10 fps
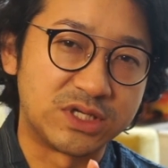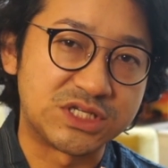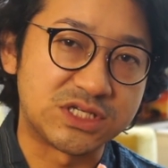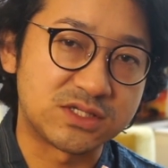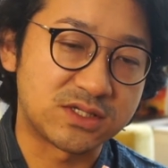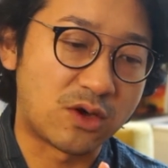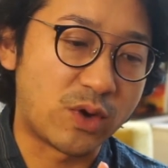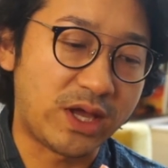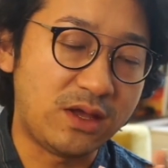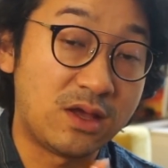inches
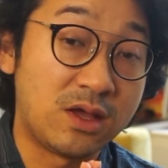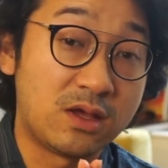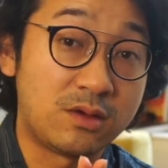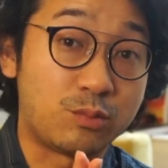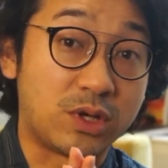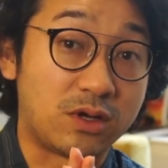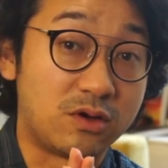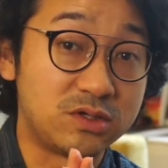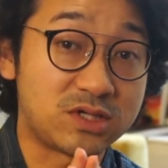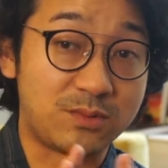away. But
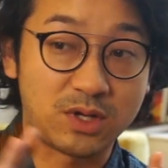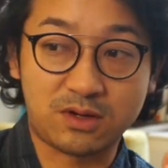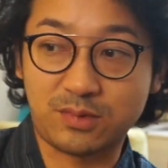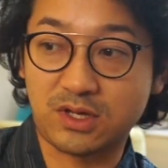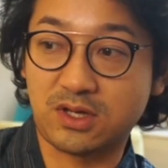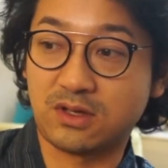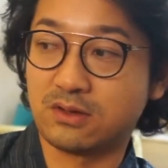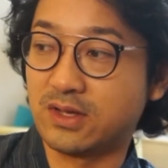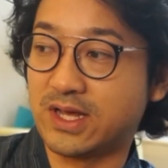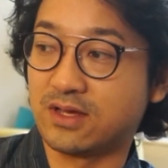also I'm gonna be
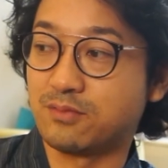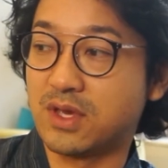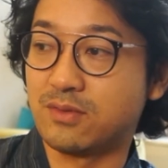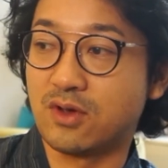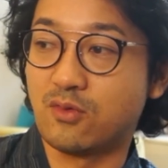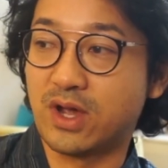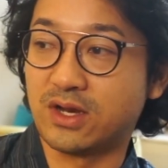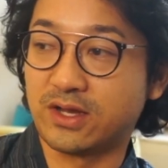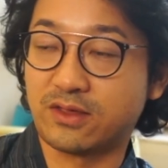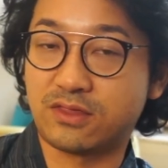like maybe away
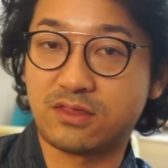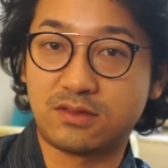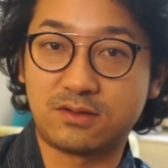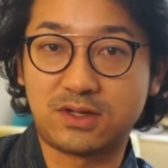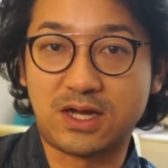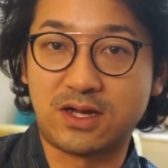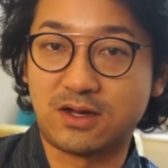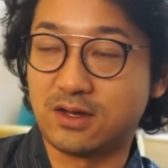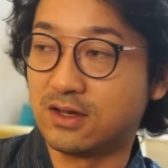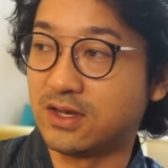like
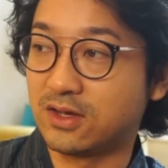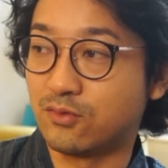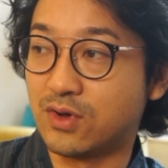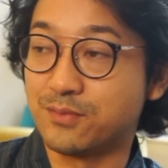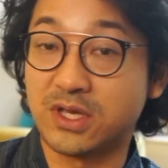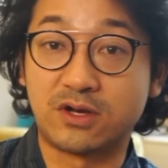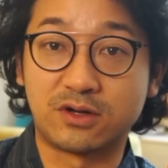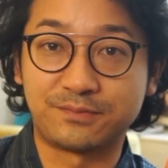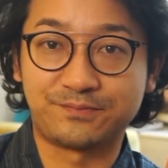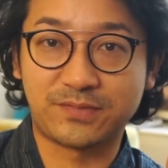1
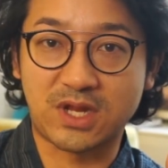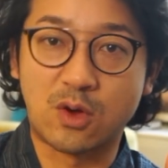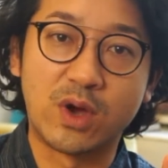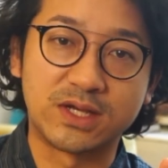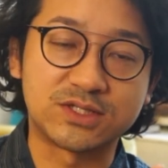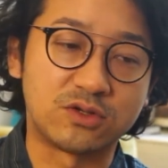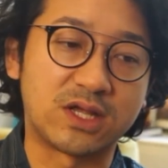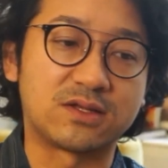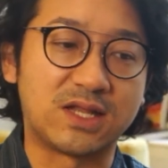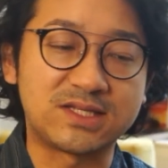meter away. So
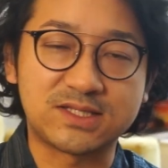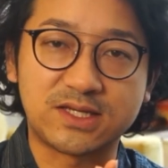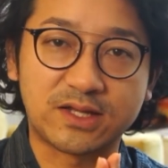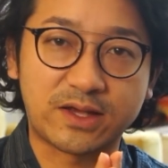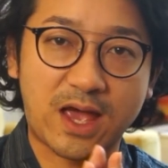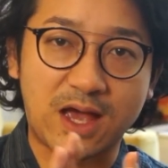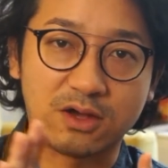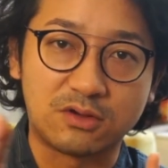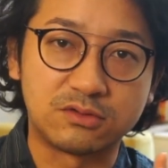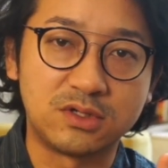like let's see like
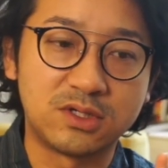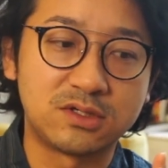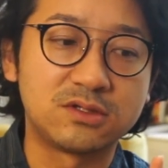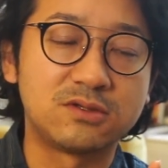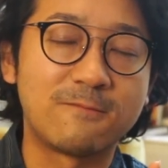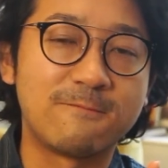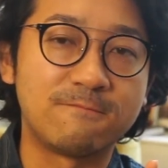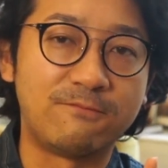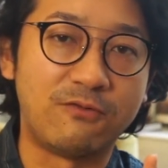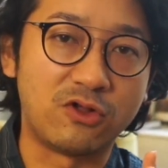how
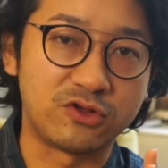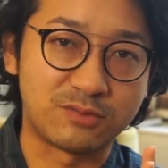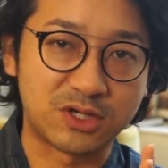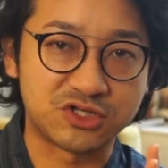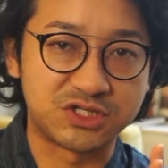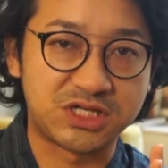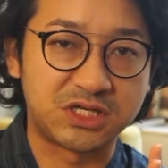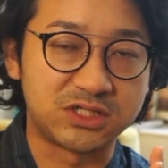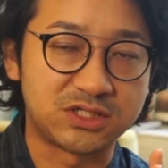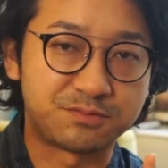volume actually
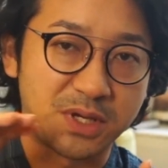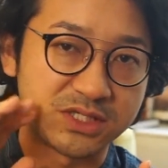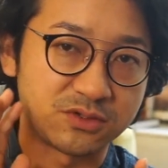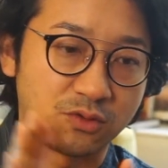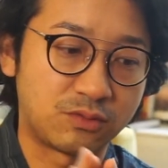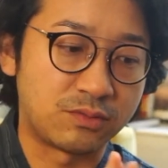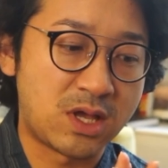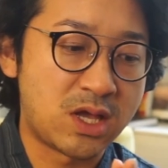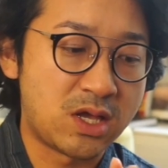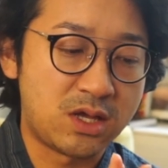changes based on
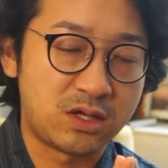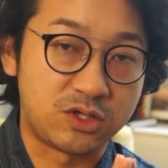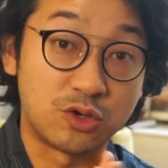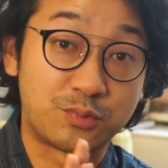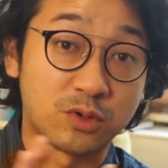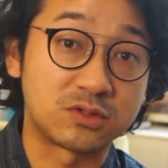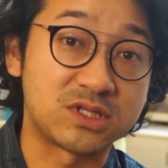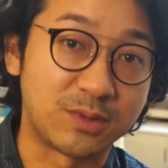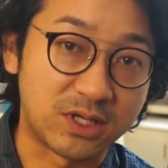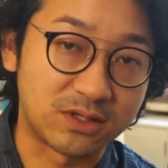your
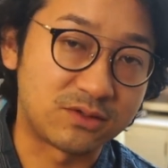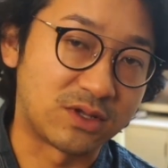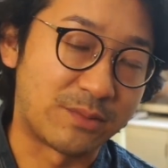proximity to the